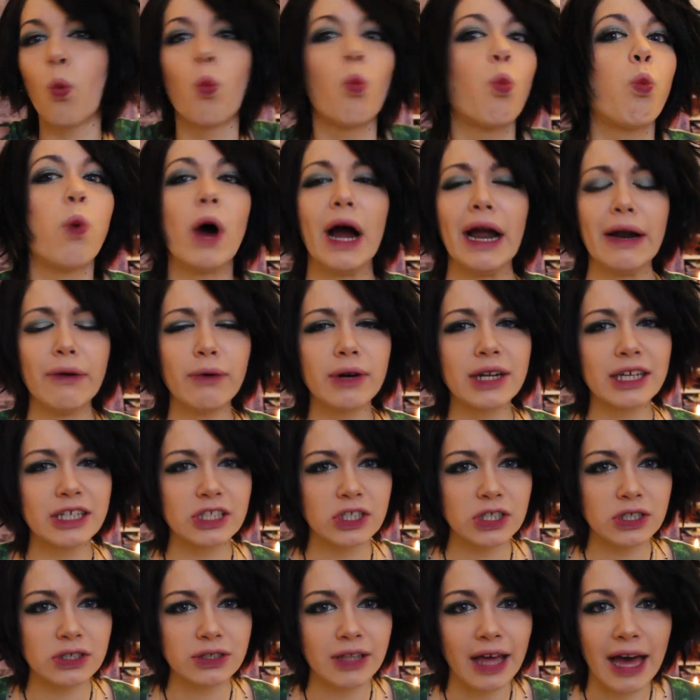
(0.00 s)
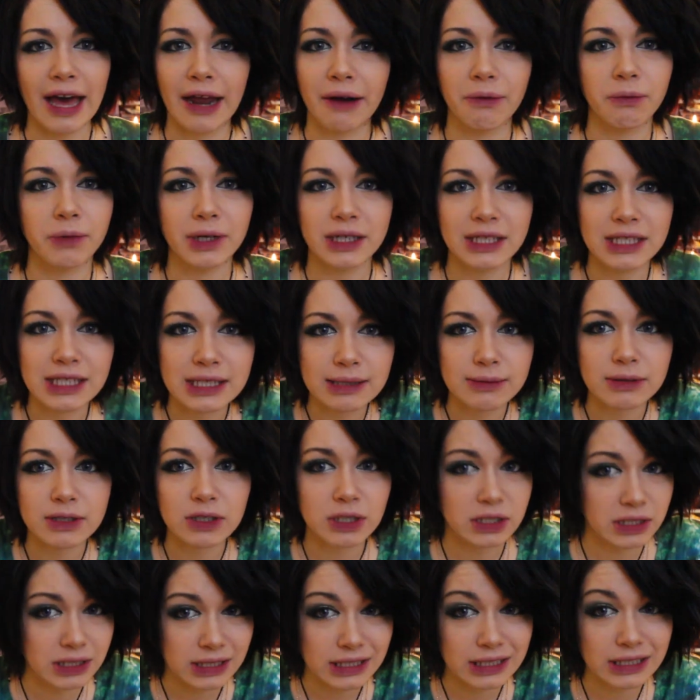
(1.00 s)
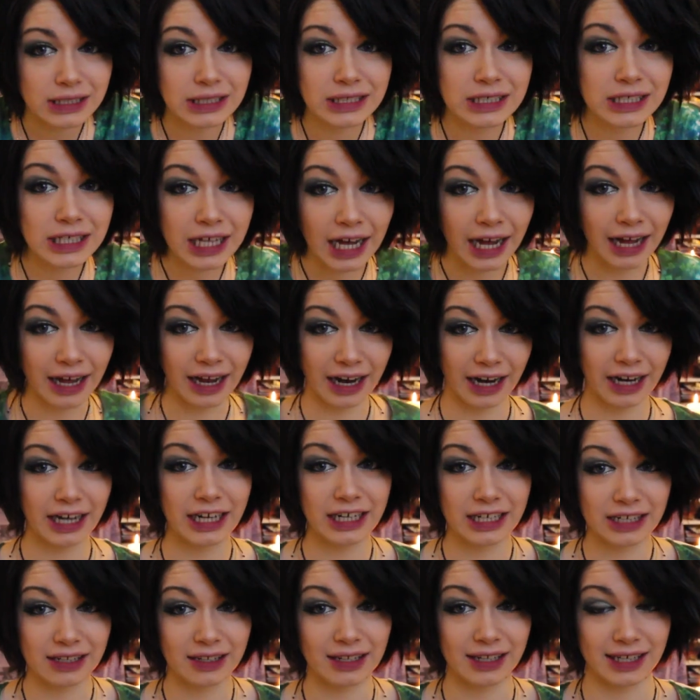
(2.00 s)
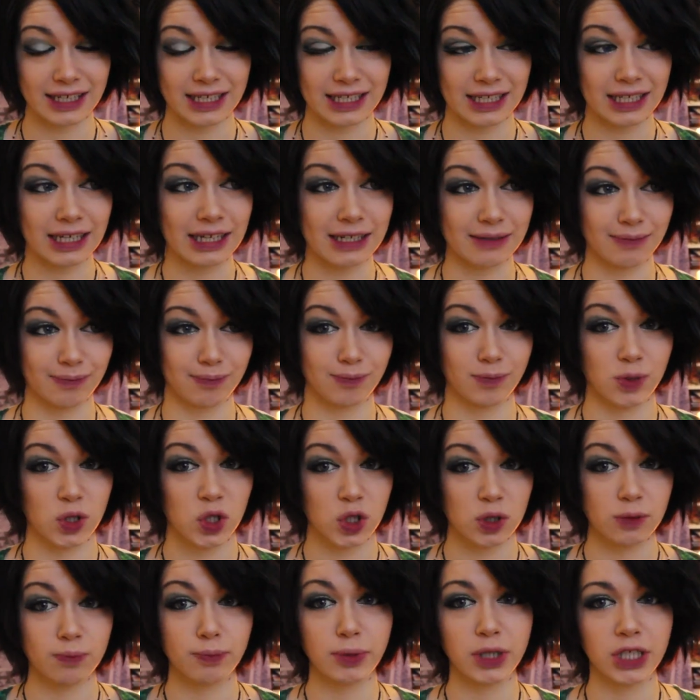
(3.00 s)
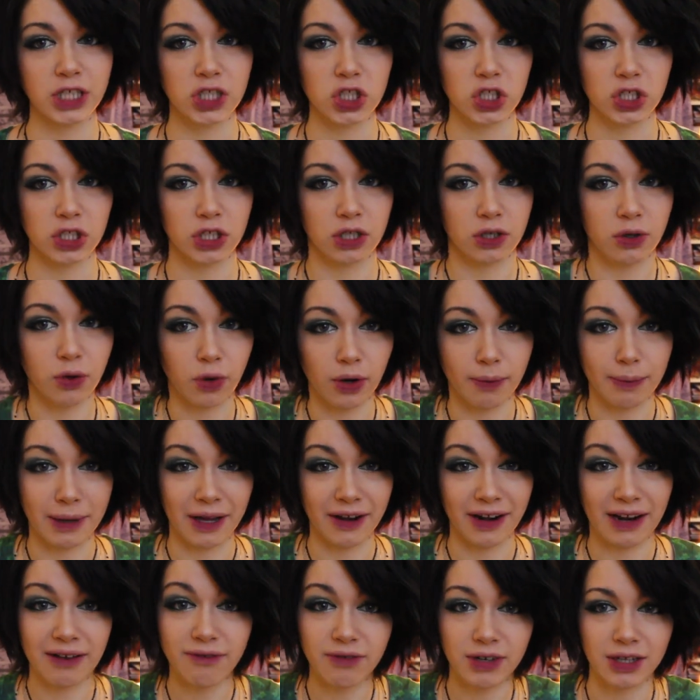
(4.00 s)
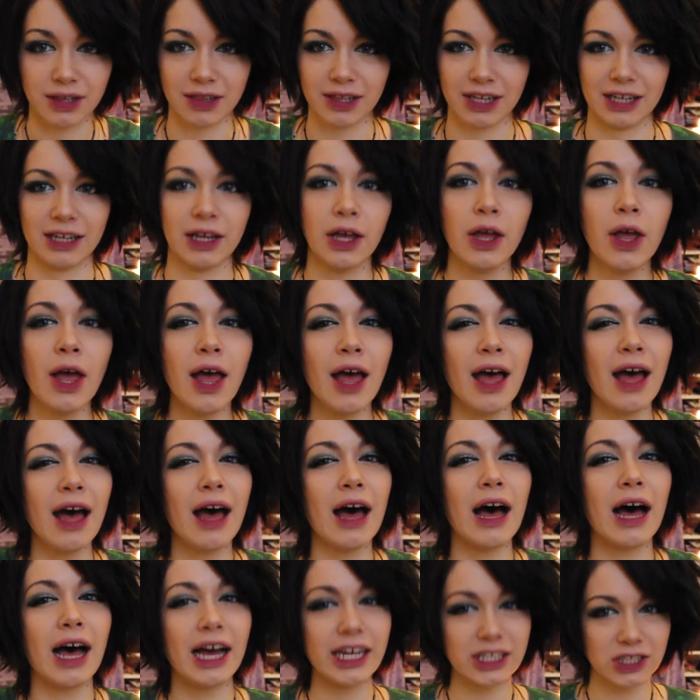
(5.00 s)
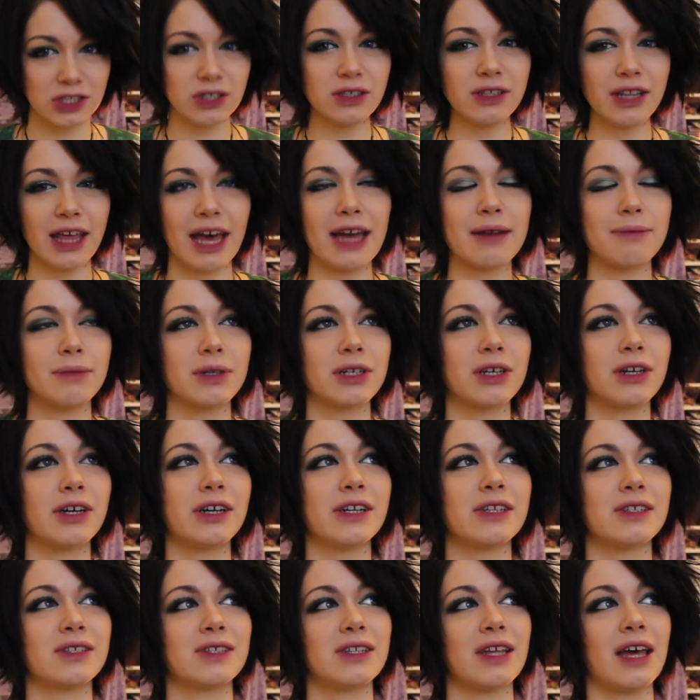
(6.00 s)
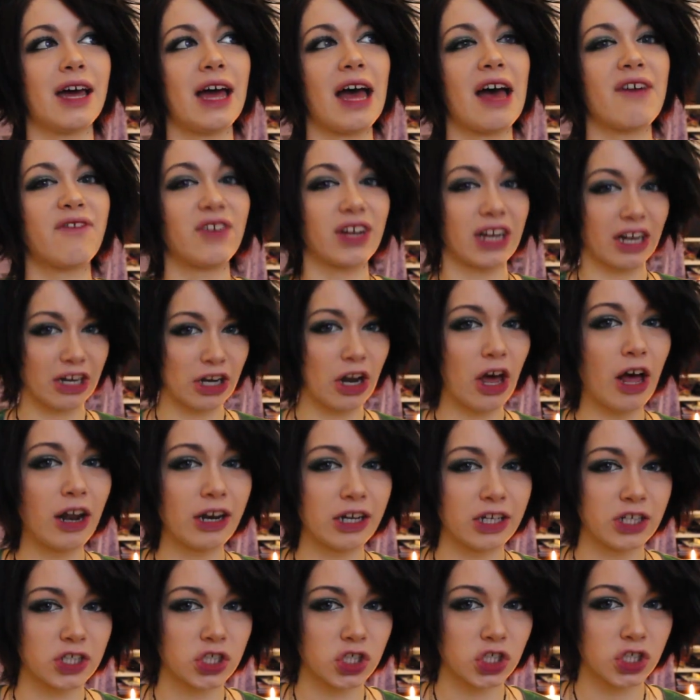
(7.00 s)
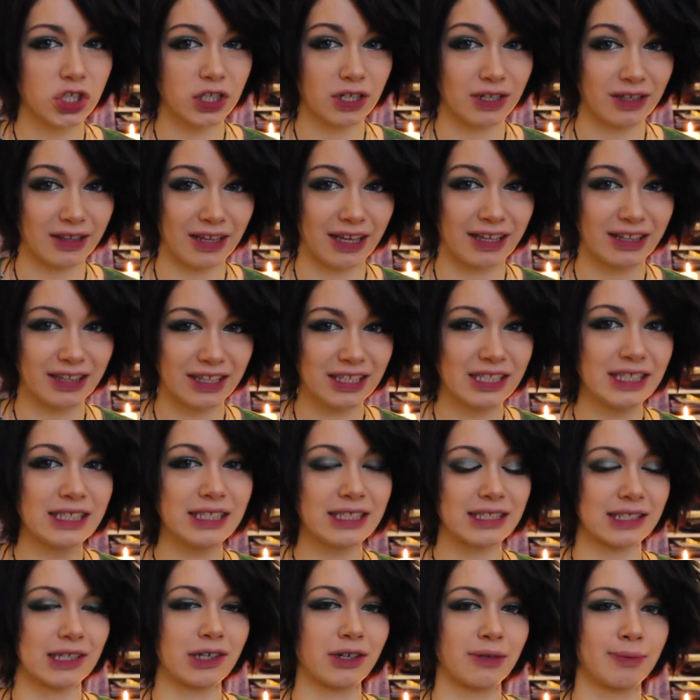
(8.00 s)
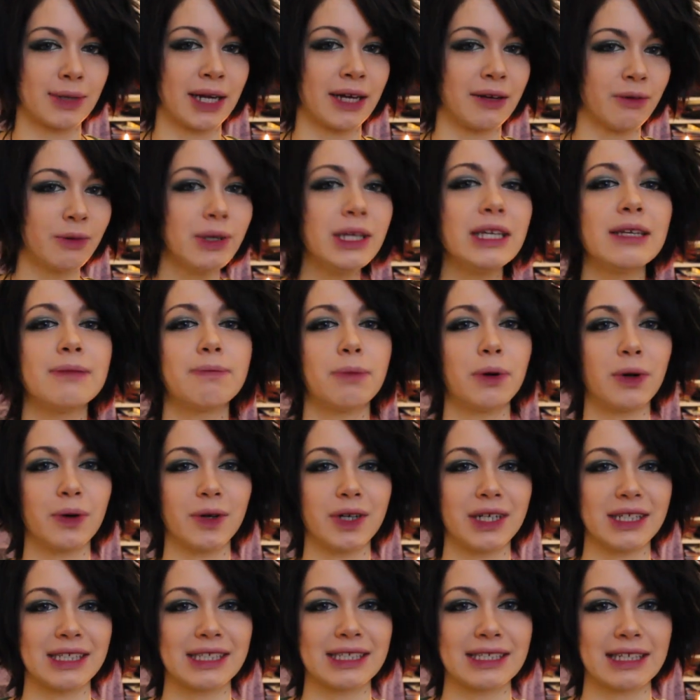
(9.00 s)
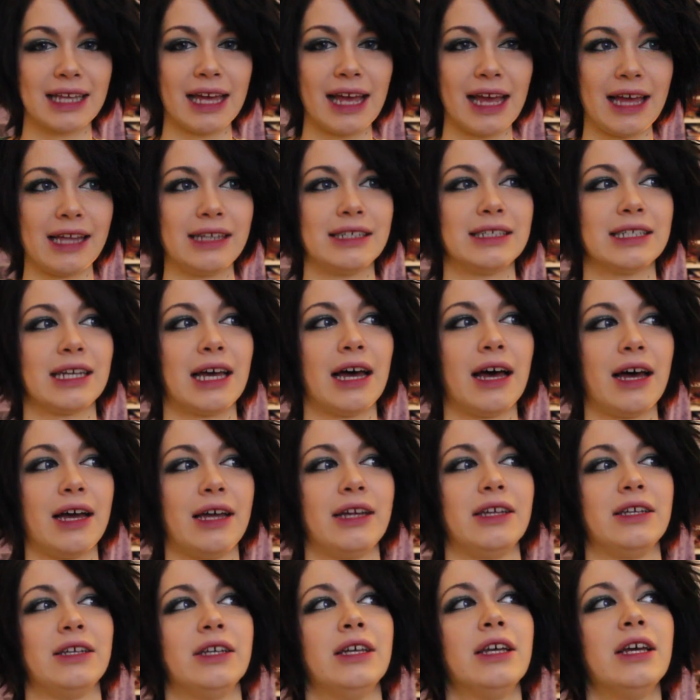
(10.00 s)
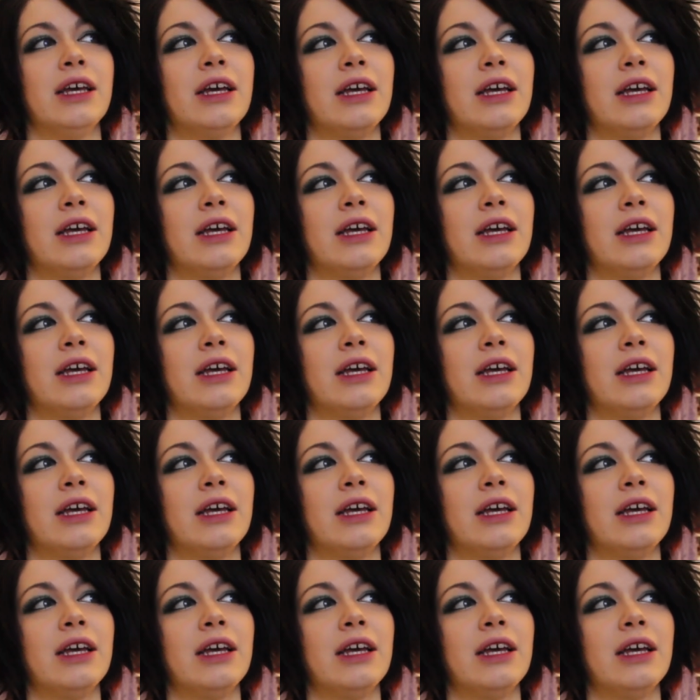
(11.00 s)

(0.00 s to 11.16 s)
Why would I do that when it's kinda like I'm super insecure about everything? I do that because I have acknowledged that these are my weak points, and I